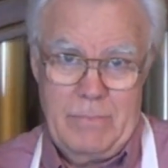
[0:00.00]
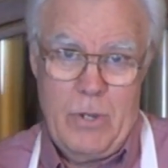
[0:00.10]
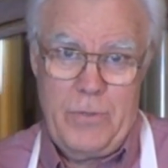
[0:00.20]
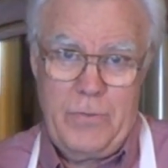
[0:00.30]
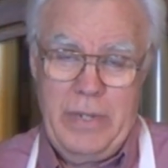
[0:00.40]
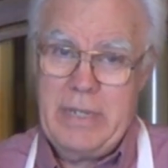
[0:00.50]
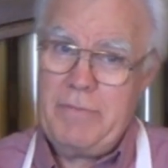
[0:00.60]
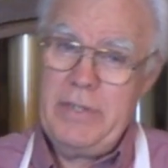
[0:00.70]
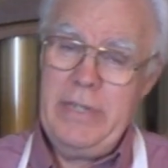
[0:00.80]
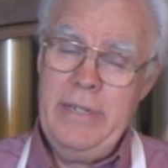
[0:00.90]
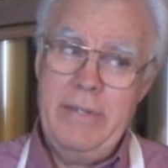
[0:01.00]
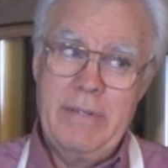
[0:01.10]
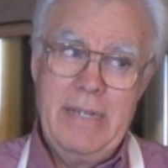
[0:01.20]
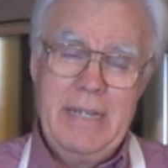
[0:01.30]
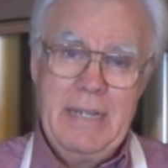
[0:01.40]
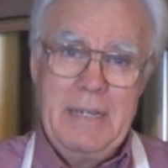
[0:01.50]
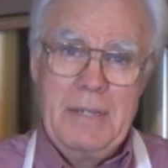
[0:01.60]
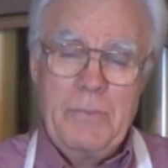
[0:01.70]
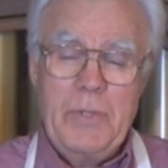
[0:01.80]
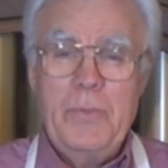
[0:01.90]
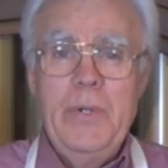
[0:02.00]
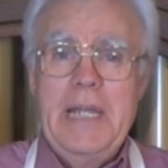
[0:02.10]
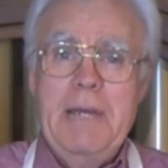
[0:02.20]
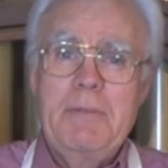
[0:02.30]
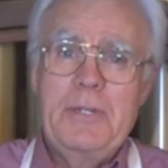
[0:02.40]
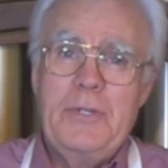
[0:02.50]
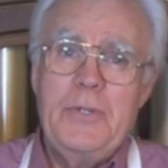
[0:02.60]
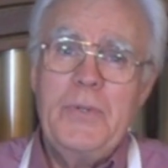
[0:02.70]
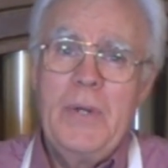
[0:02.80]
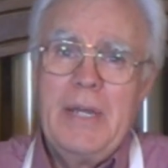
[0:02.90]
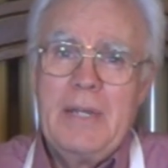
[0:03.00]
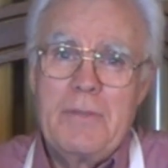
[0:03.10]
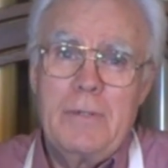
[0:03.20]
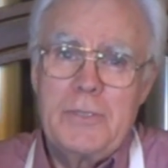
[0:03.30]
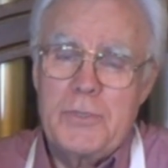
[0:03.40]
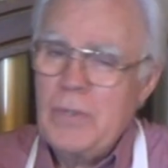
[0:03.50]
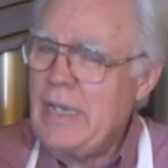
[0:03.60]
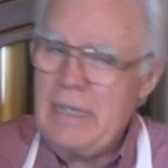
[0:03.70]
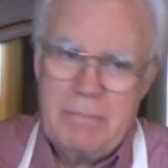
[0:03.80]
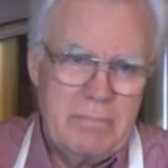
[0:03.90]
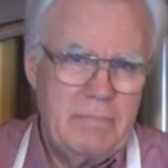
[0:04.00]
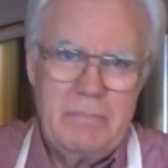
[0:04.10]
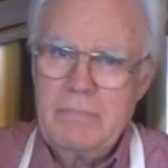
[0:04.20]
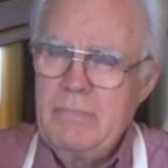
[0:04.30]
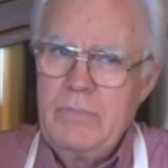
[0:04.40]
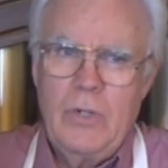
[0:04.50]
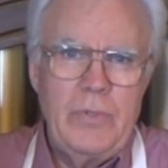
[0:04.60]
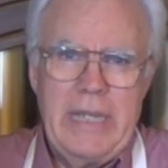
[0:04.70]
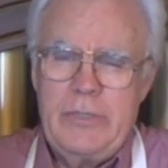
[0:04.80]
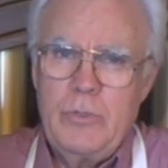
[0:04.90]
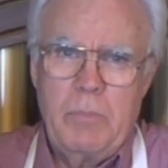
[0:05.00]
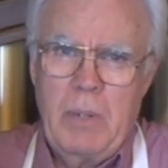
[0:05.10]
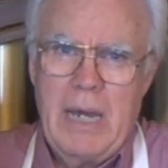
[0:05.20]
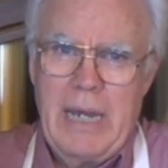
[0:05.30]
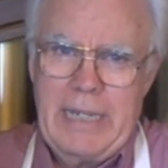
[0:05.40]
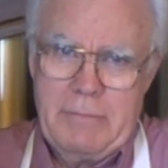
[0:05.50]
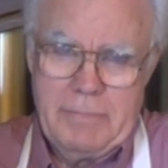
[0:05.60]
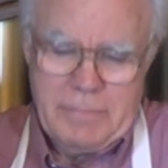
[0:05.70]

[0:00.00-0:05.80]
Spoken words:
All three. If you didn't, well, you weren't able to do those three, no need to apply.